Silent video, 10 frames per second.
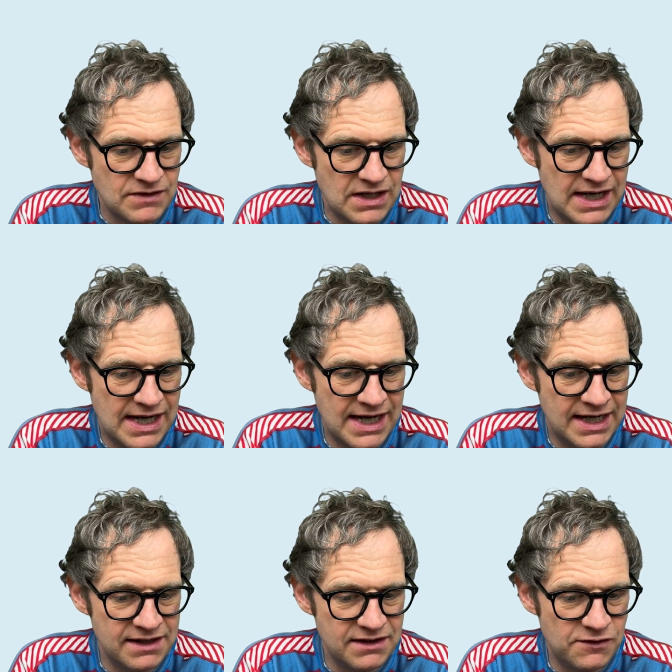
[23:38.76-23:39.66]

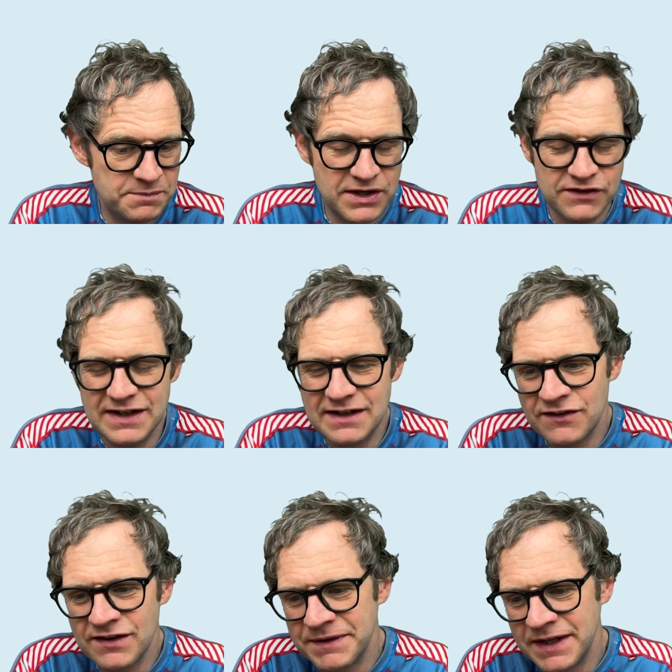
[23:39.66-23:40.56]
And it's because he did
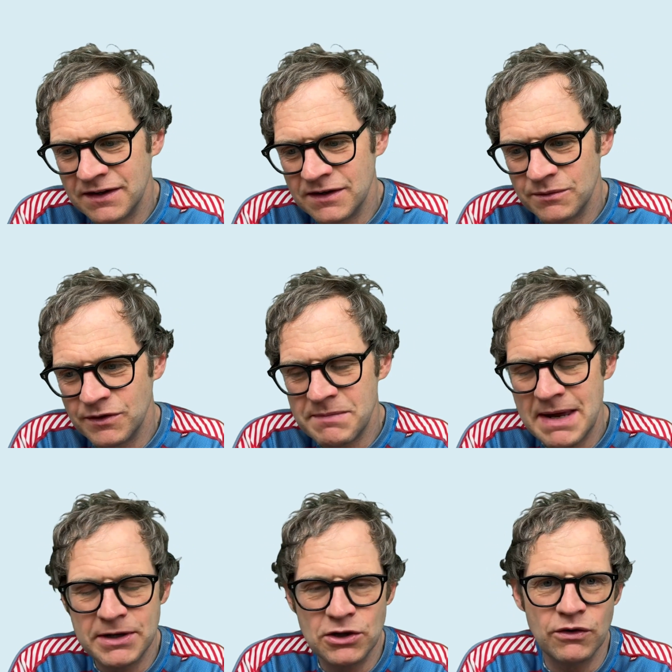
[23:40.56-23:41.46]
something that was
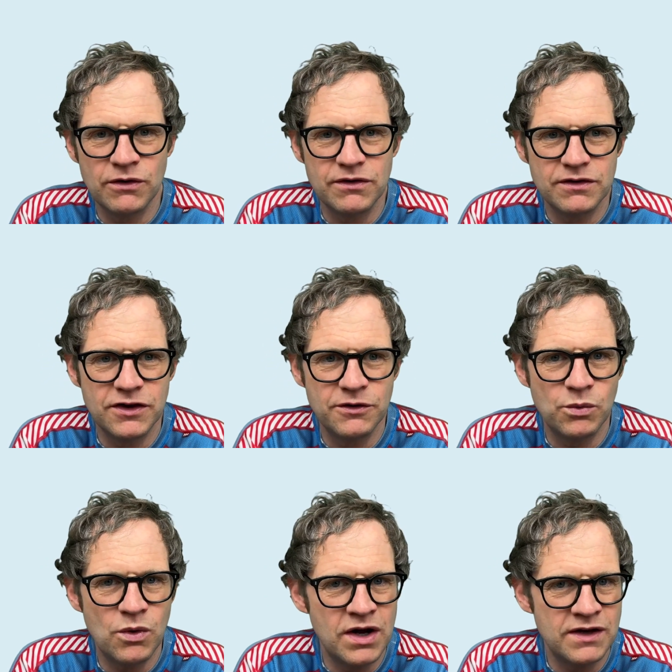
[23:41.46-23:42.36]
maybe not the
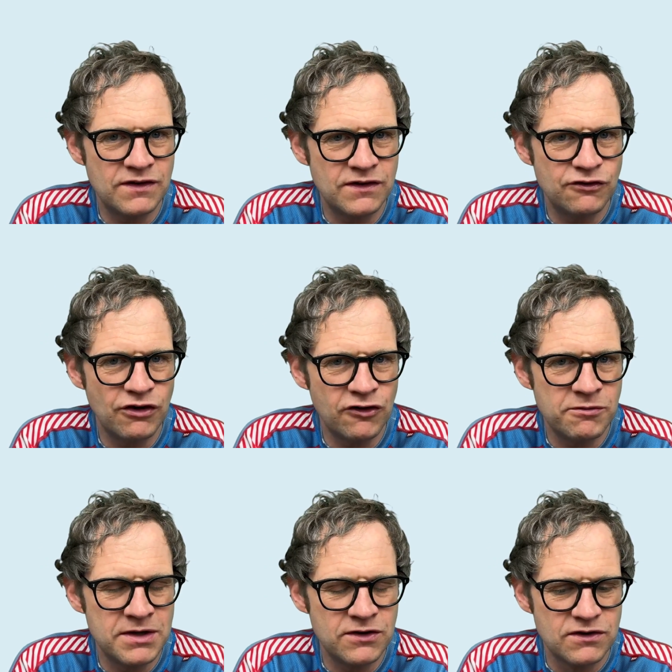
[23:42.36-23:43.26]
wisest
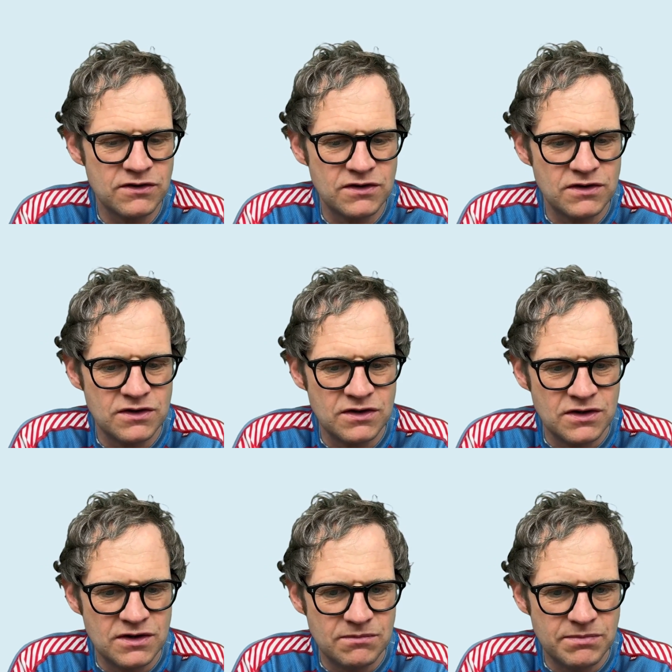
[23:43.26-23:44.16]
judgment.
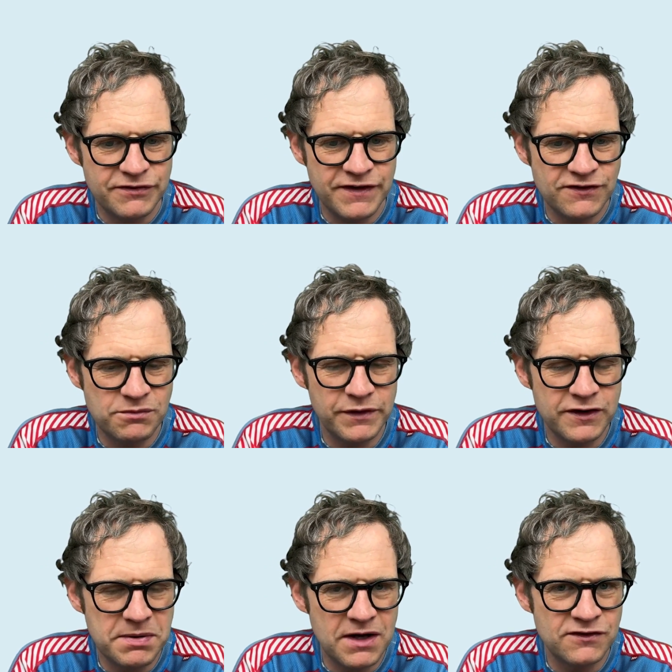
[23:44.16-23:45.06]
But first of all, this
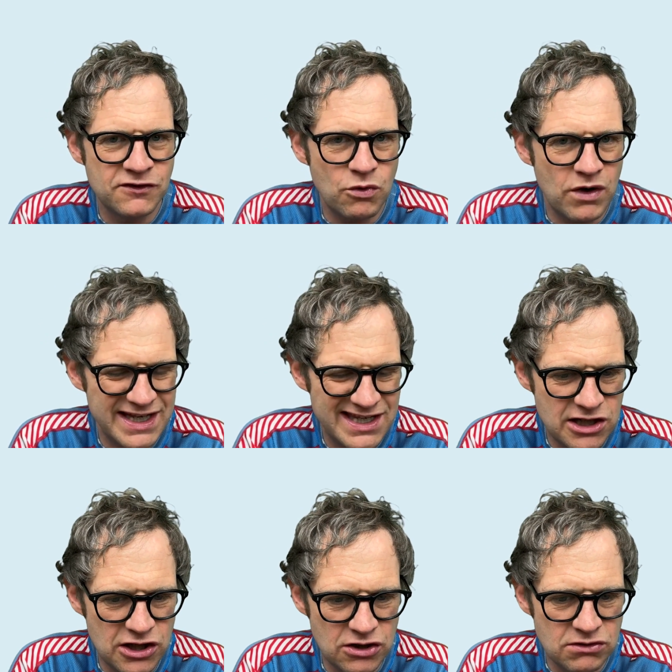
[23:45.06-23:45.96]
person's quite
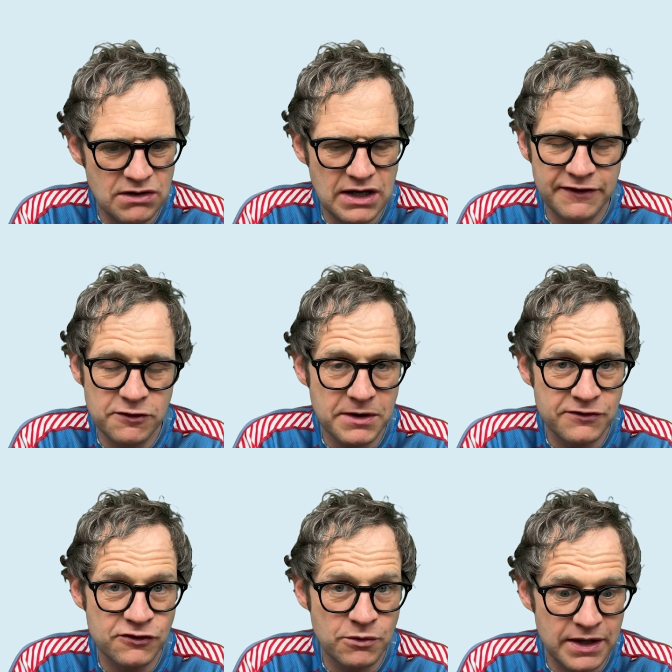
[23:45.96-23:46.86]
new, and this
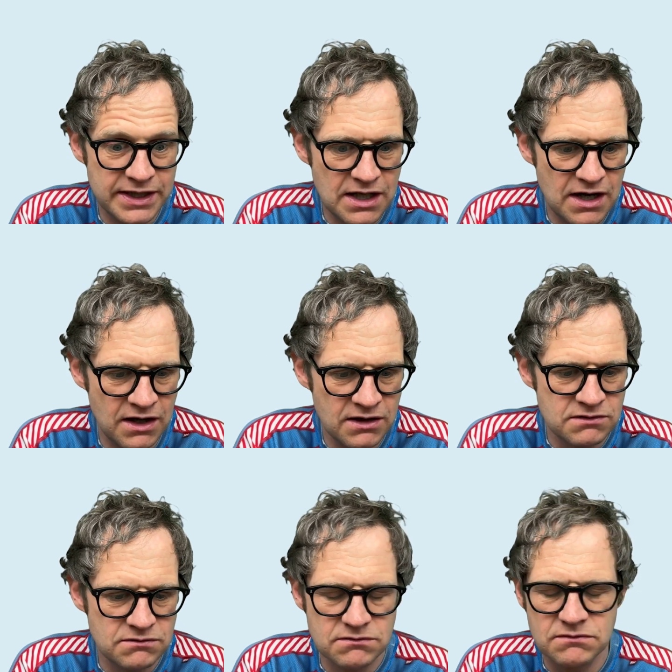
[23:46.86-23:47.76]
person's quite young.
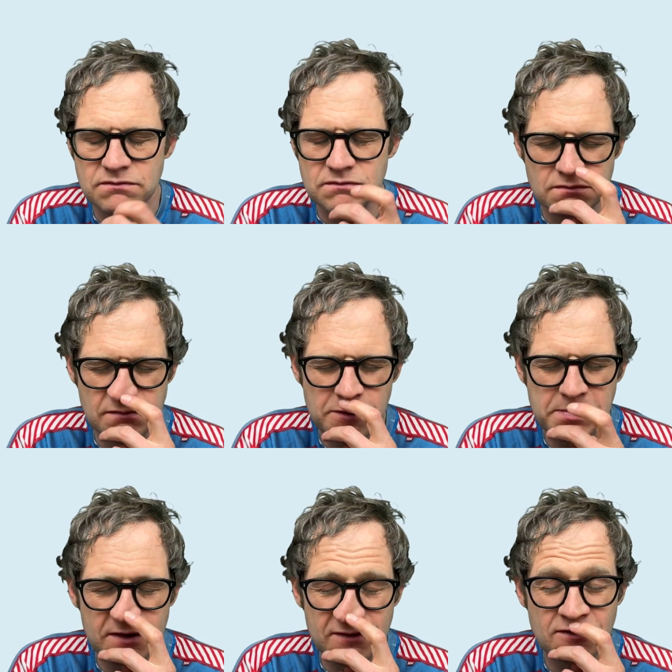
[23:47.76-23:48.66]
This
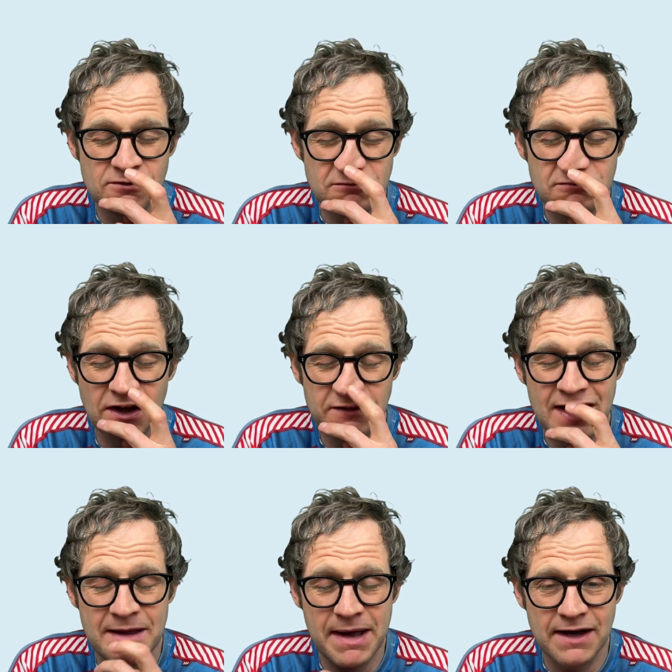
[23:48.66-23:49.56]
person does
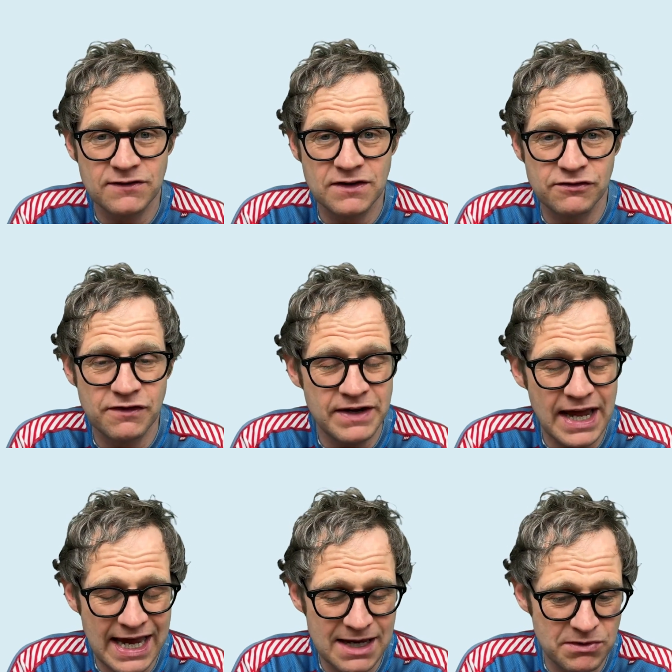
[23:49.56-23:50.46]
their best, is very
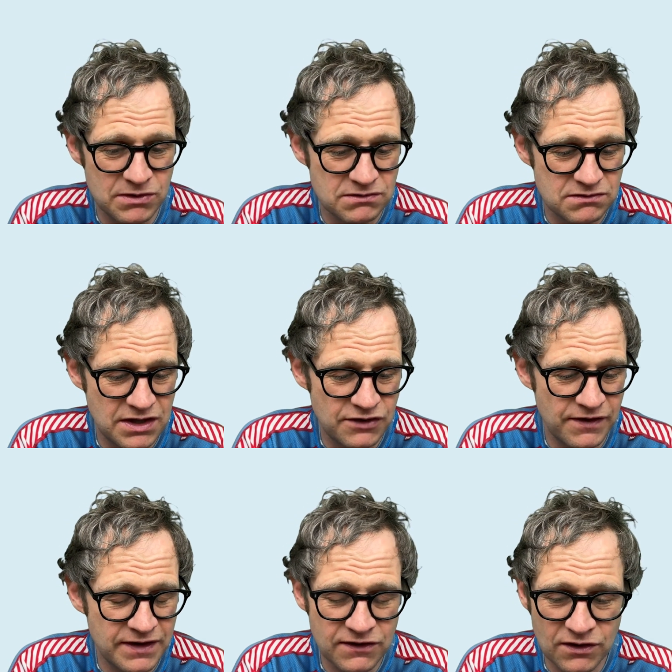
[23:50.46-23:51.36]
able, and is
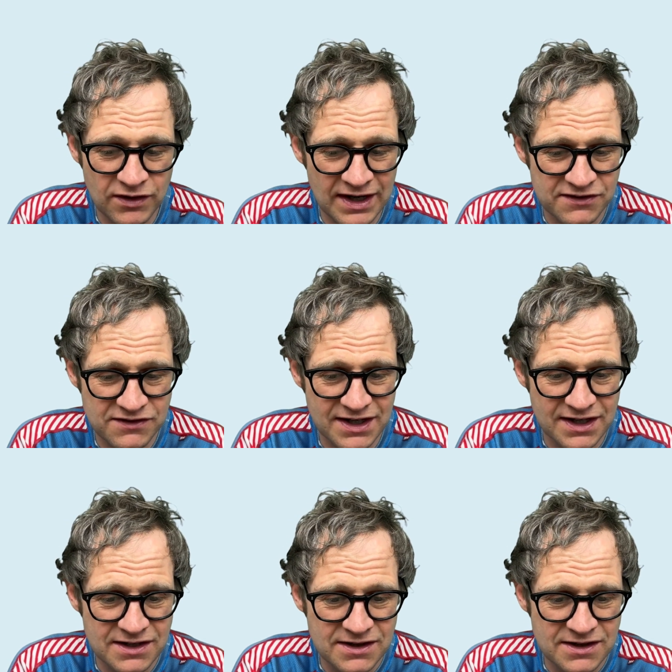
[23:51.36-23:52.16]
very enthusiastic.